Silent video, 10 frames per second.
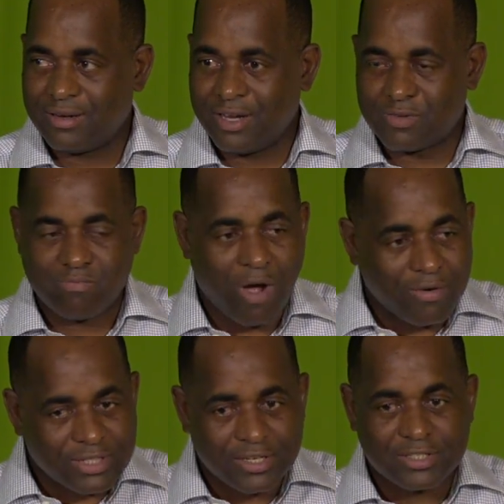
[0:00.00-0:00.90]
there's
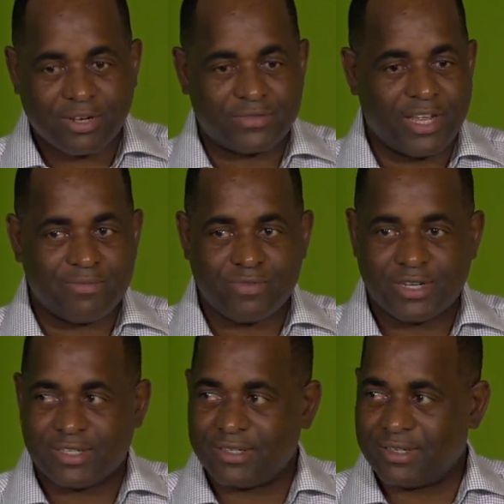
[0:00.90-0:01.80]
mountains of
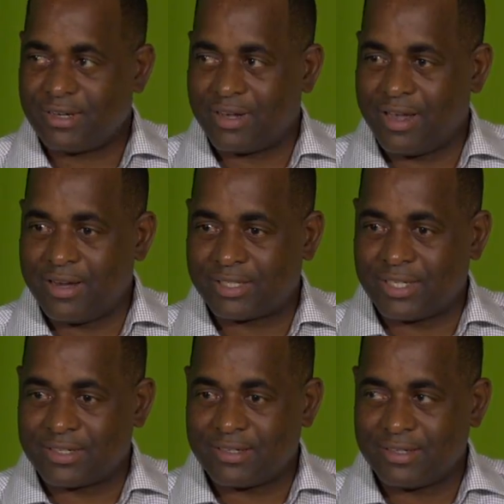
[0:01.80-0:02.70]
debris in the
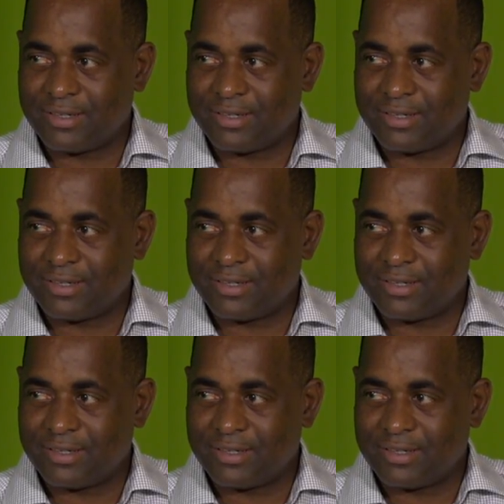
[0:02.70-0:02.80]
city.